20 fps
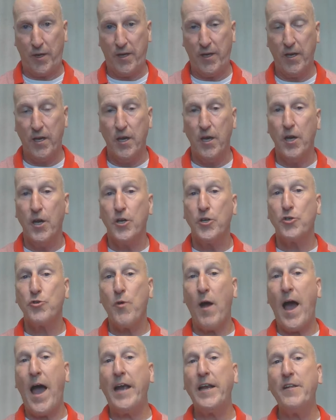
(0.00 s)
week.
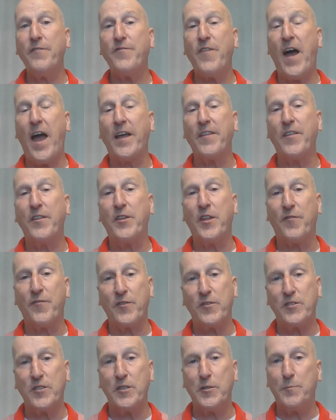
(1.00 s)
Try to find the
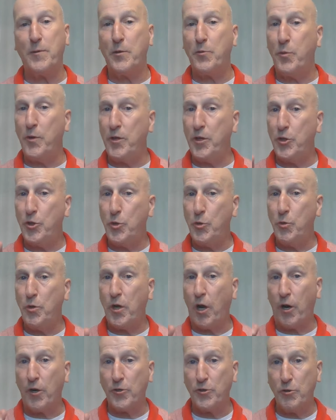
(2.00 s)
differences between the two
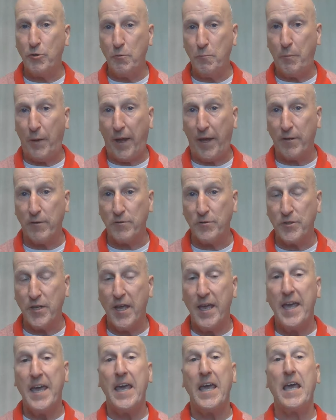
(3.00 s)
cartoon panels.
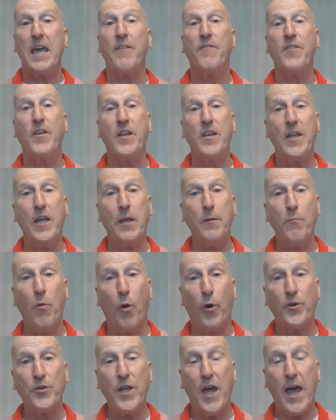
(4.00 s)
If you need
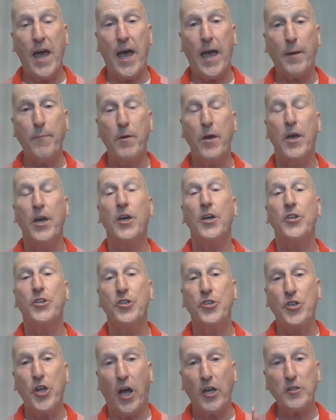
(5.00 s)
more time,
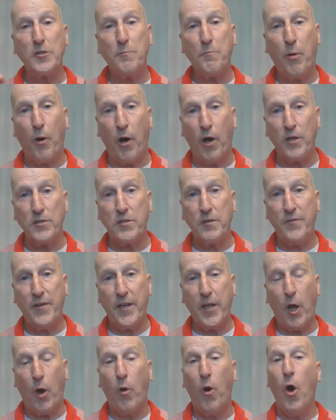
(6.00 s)
just pause the
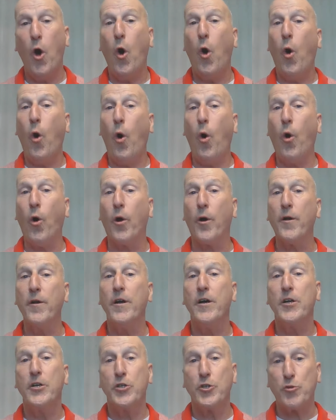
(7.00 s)
video, or
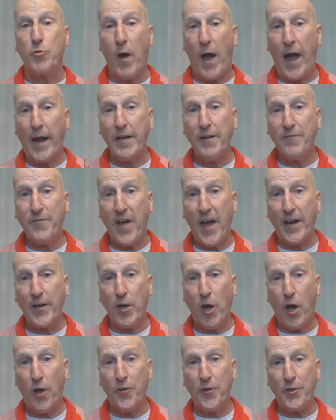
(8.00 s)
try to find
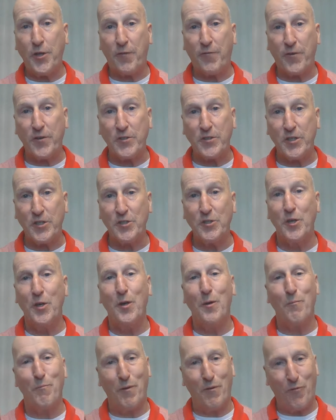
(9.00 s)
all the differences
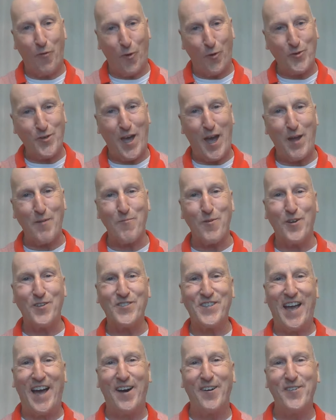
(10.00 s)
before time
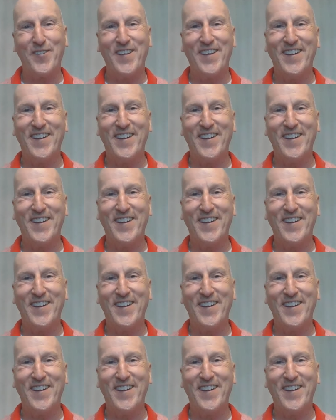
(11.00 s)
runs out.